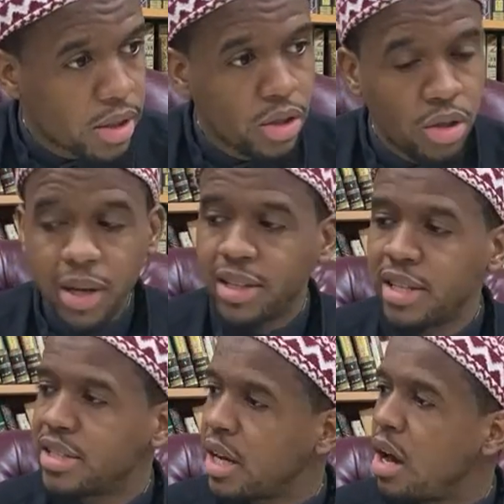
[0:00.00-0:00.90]
You make the
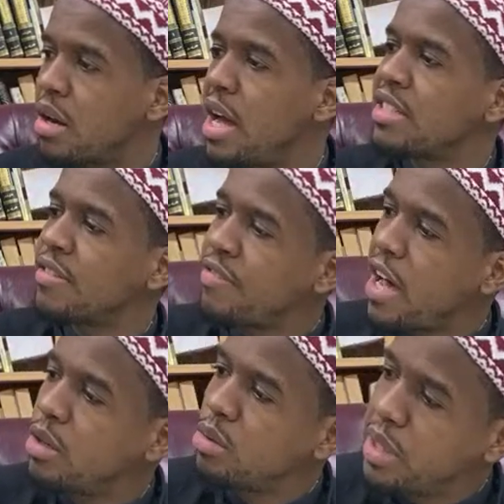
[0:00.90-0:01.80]
istikhara as a
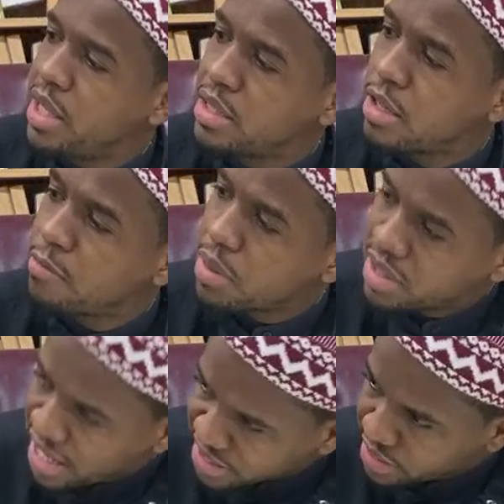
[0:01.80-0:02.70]
final means of
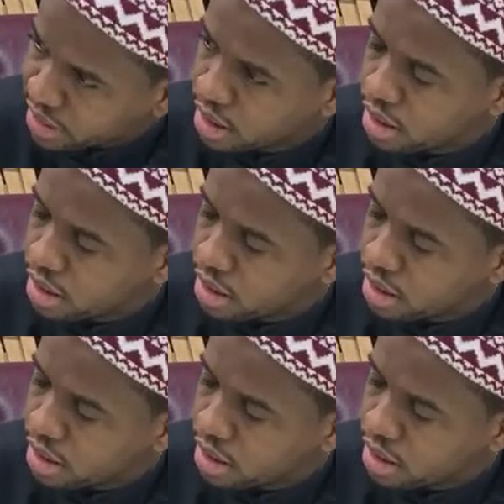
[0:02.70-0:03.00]
protection